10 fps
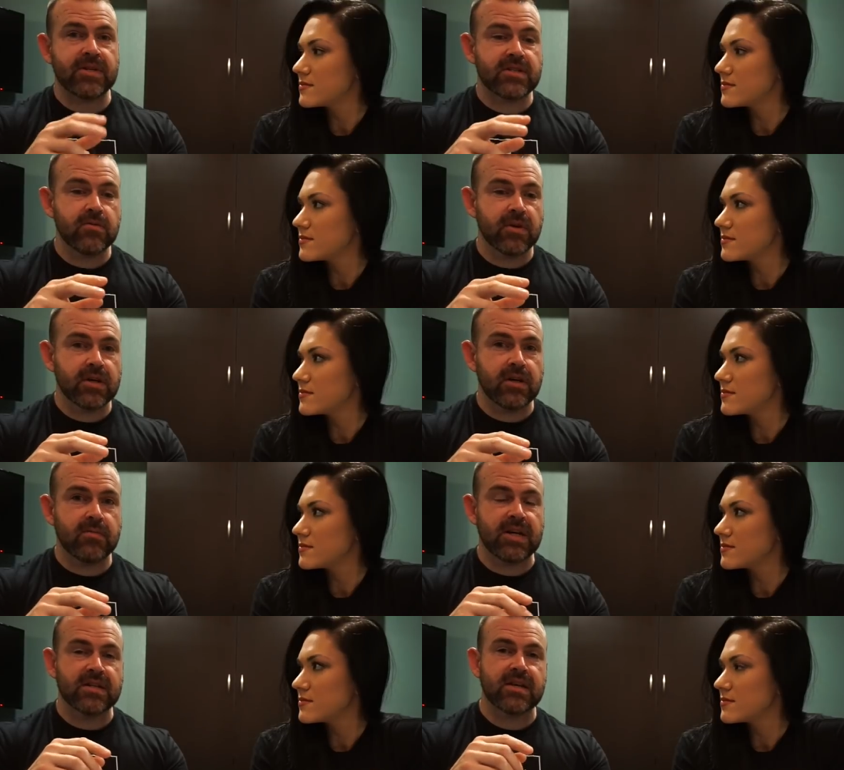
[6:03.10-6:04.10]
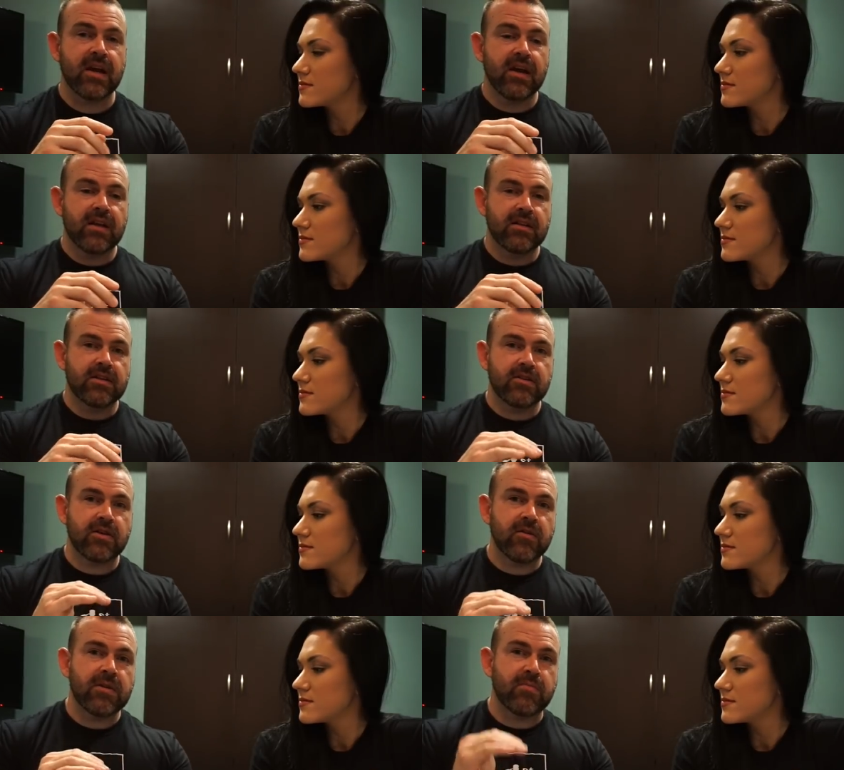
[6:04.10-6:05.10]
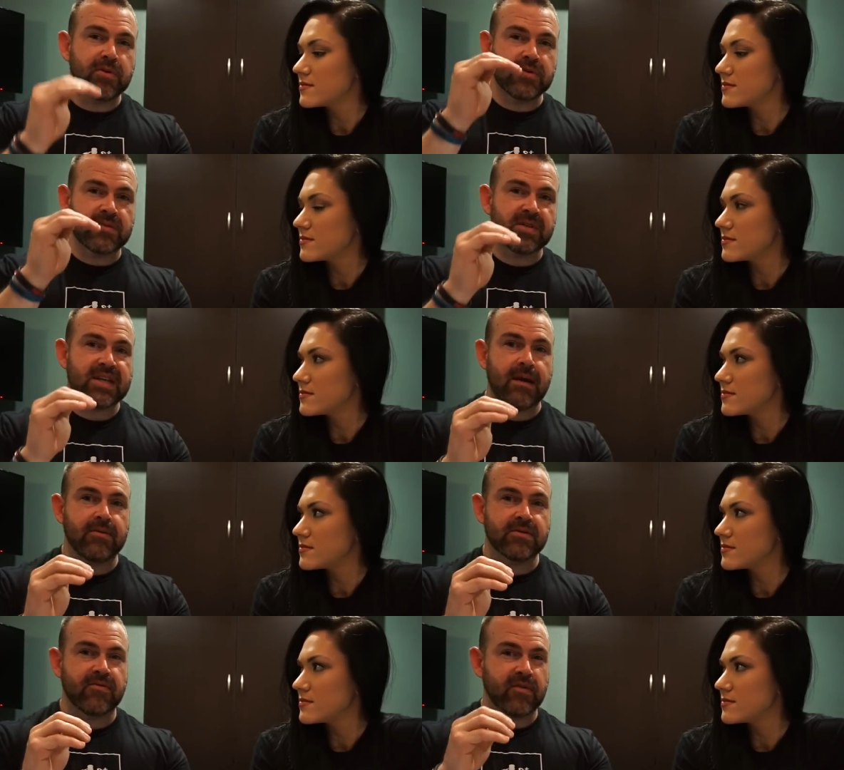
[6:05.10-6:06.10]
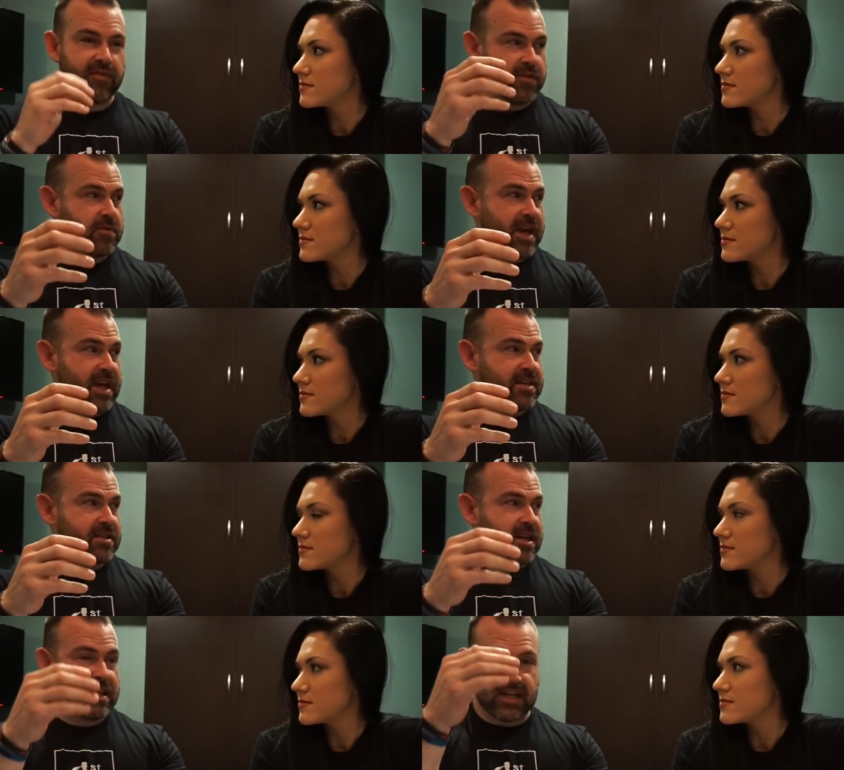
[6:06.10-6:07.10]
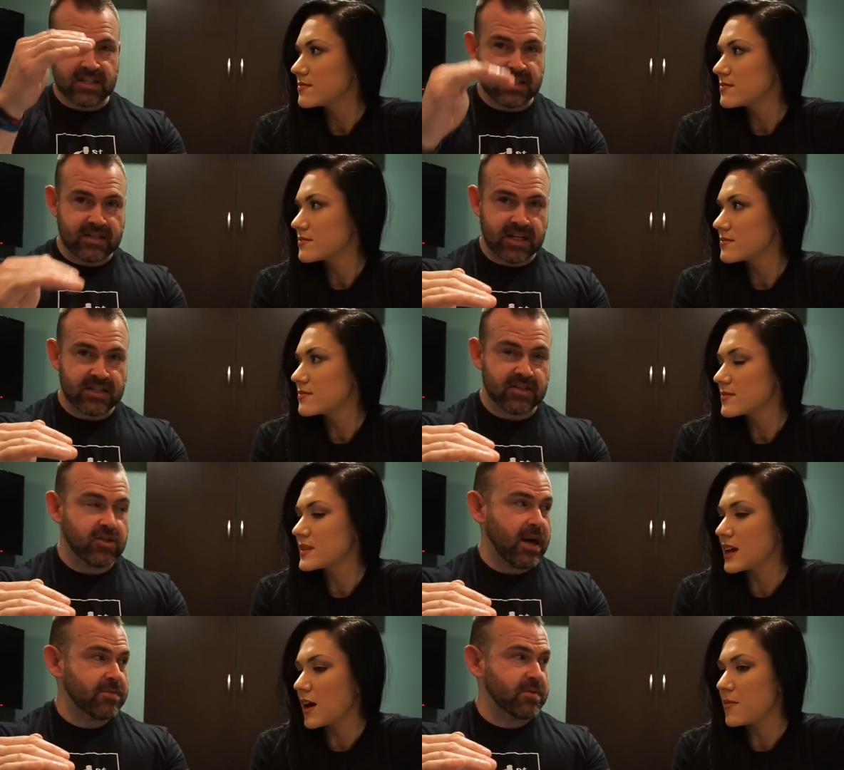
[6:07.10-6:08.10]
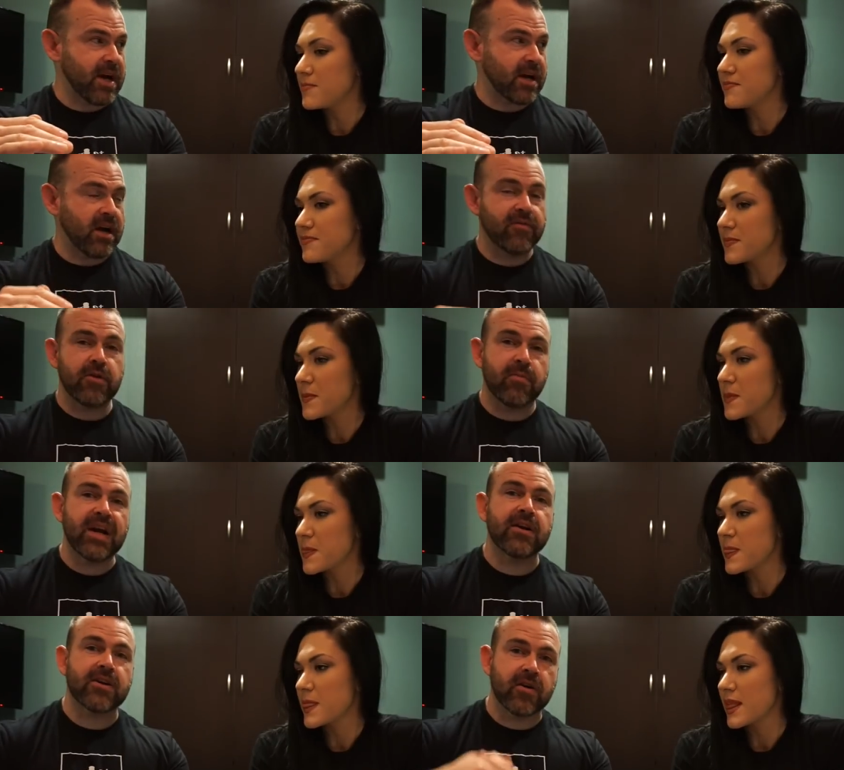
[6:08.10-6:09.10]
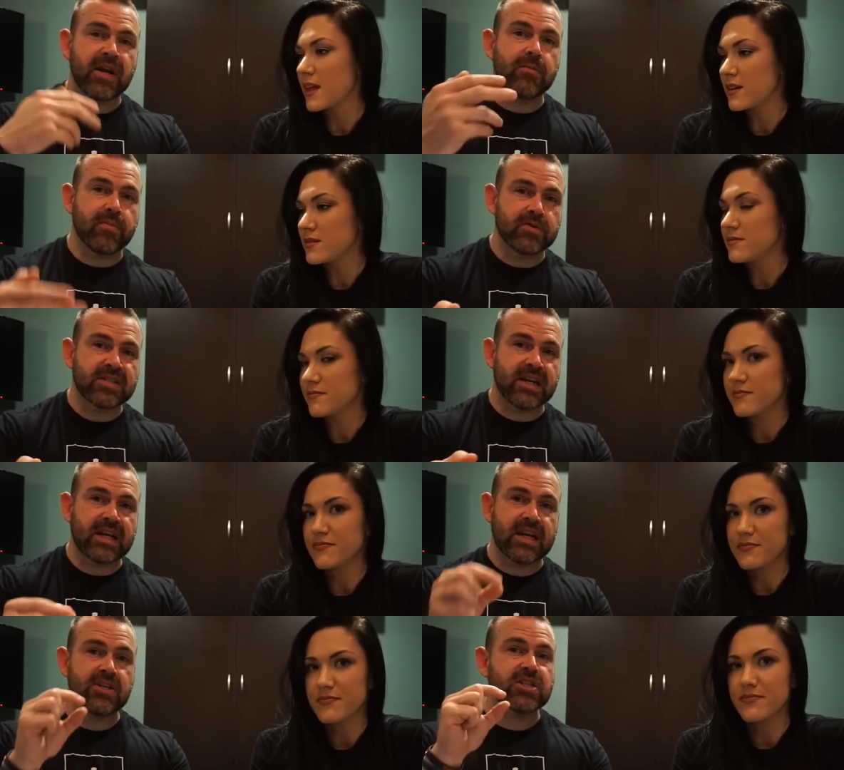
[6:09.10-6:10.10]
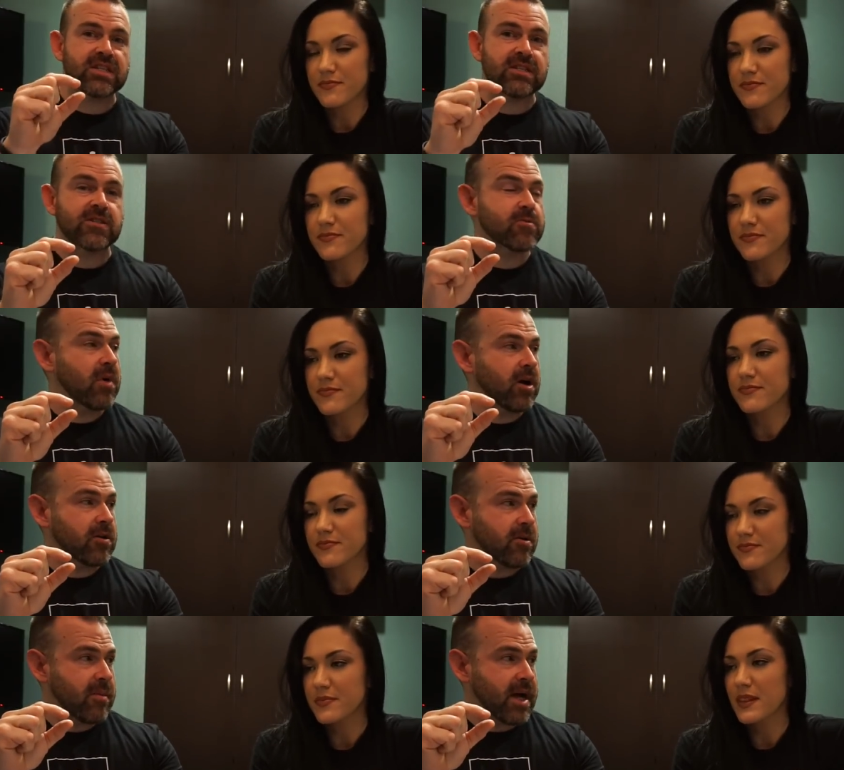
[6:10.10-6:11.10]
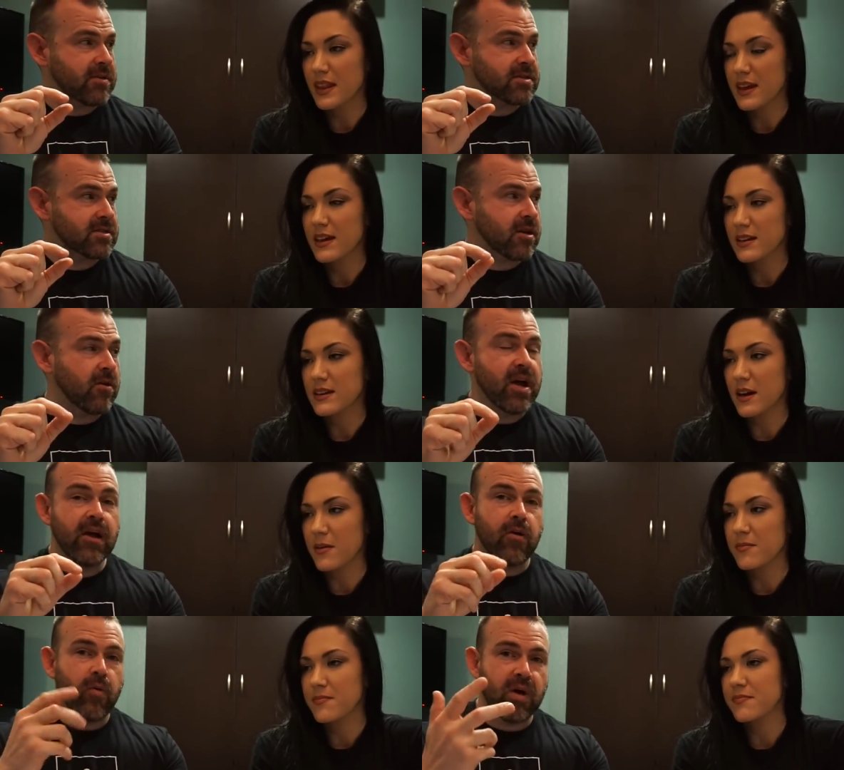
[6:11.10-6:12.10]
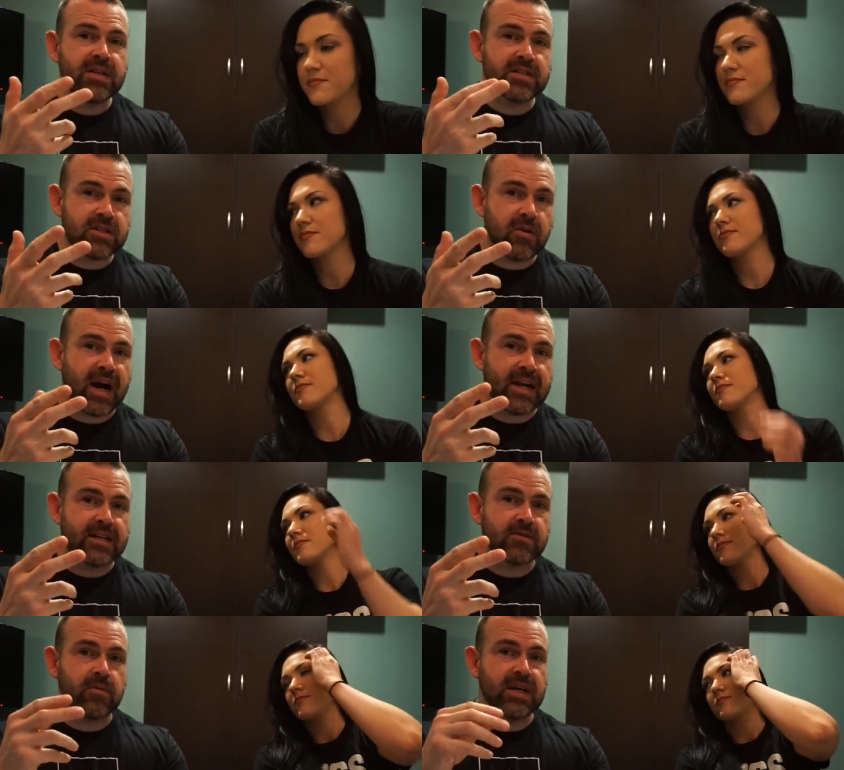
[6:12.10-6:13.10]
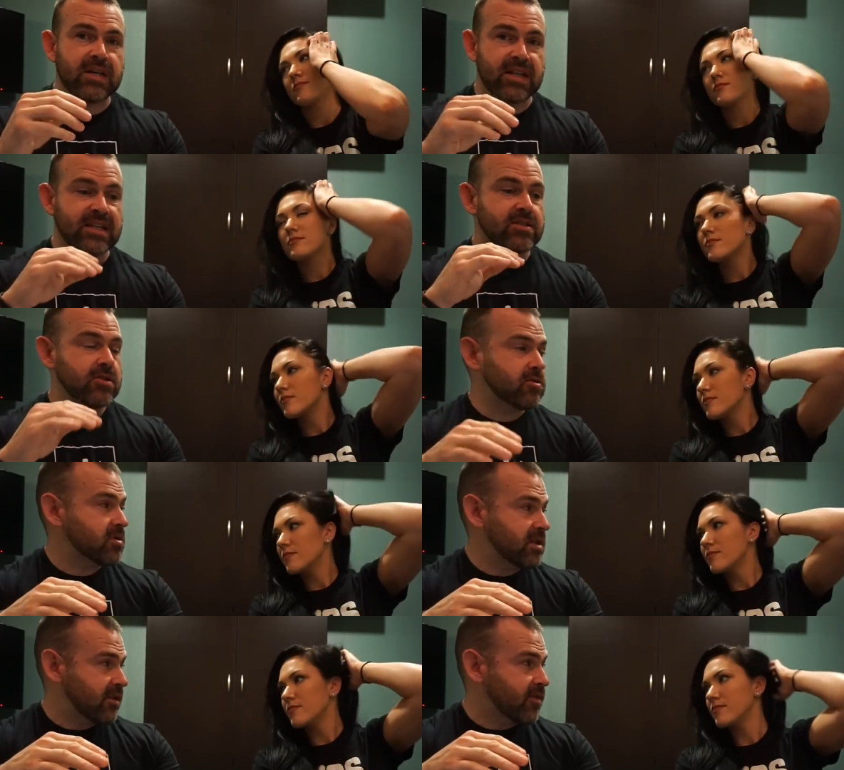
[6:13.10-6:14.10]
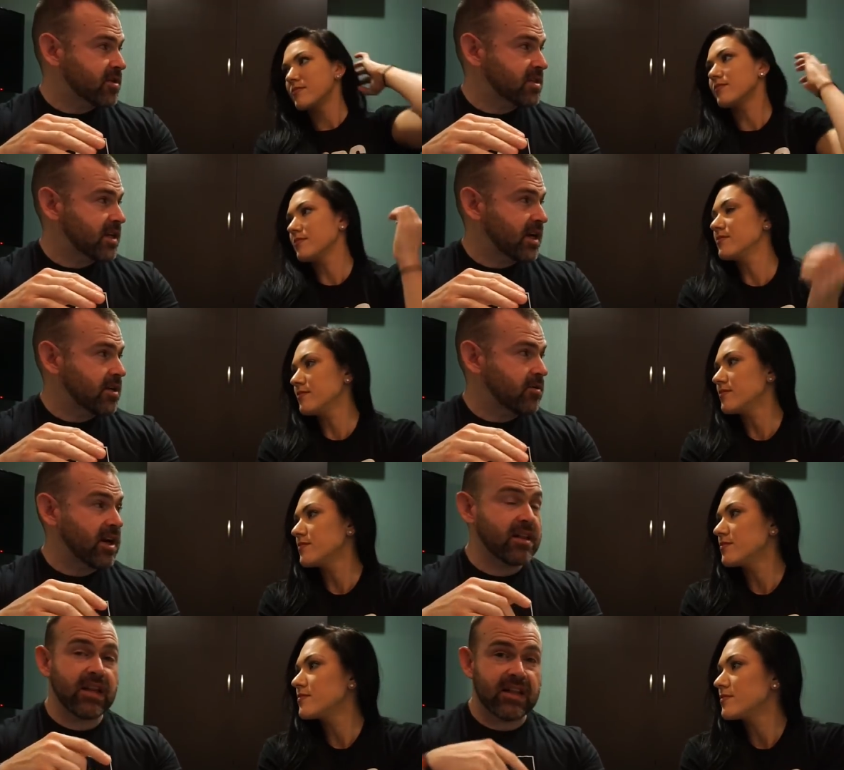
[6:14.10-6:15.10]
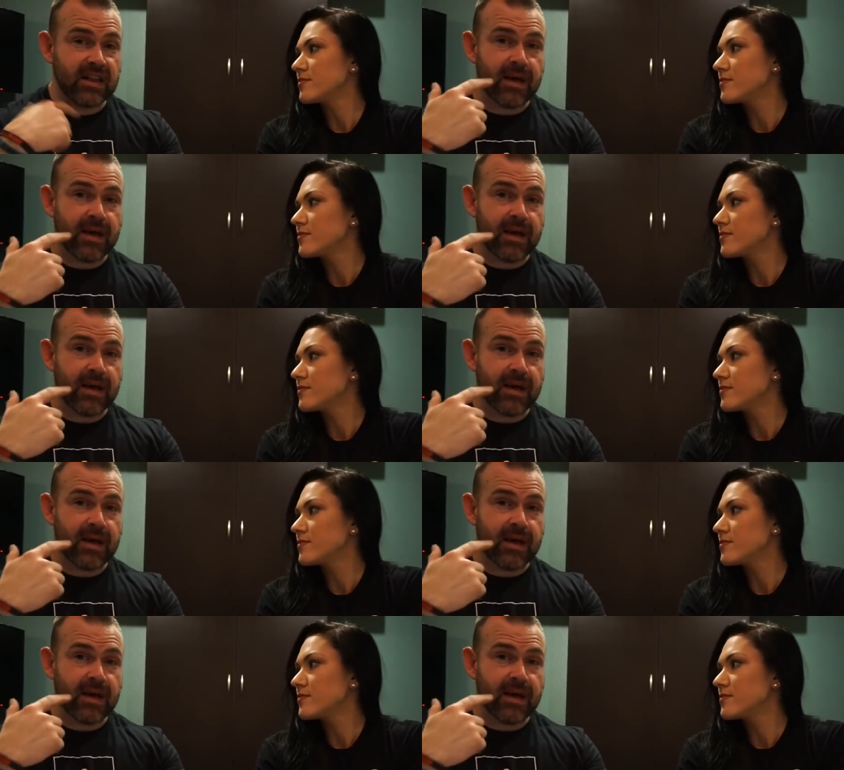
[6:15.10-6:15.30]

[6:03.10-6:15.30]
Speaker 1: it, but two are good because you can only boost your metabolism for a few days and then it, it drops yeah. back off. You're better to go ahead and boost it again, just in smaller amounts. So, yeah. one to two high days a week, that's usually the first thing I do. And I let